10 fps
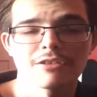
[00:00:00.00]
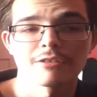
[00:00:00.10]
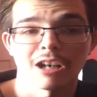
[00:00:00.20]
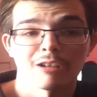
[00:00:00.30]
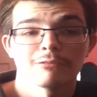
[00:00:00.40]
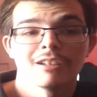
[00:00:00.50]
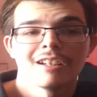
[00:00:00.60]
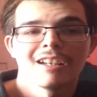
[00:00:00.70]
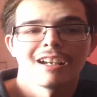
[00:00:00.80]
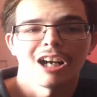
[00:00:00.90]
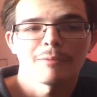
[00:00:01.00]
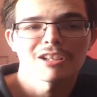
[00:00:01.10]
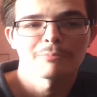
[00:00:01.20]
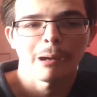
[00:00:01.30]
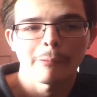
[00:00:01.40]
how
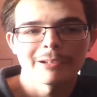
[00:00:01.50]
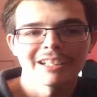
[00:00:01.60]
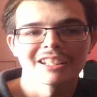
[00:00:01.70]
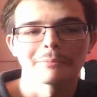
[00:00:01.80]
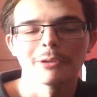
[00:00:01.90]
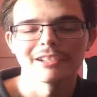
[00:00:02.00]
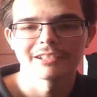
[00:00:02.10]
much power you need to put